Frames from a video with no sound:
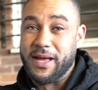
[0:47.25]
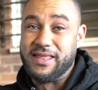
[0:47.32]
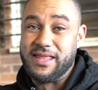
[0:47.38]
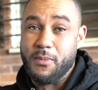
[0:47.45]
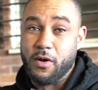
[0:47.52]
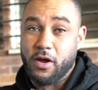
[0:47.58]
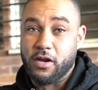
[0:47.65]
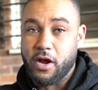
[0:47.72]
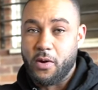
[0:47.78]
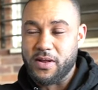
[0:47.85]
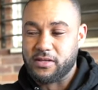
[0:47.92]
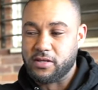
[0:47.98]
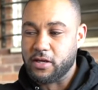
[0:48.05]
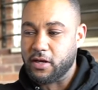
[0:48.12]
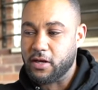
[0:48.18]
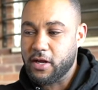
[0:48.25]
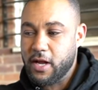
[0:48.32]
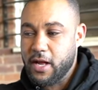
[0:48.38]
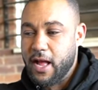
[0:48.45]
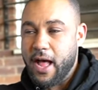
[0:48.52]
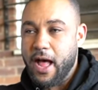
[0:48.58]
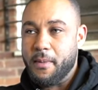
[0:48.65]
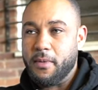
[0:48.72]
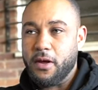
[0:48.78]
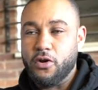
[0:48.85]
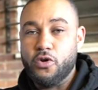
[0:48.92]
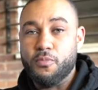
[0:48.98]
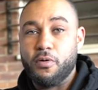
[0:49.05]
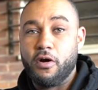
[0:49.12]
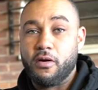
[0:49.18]
and then we're going to go into a
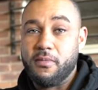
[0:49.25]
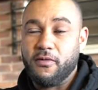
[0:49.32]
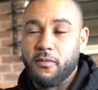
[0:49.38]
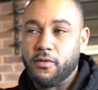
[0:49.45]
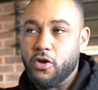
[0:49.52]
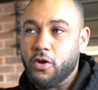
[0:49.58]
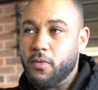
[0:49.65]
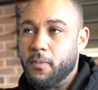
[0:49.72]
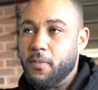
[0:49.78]
new program from Cuba.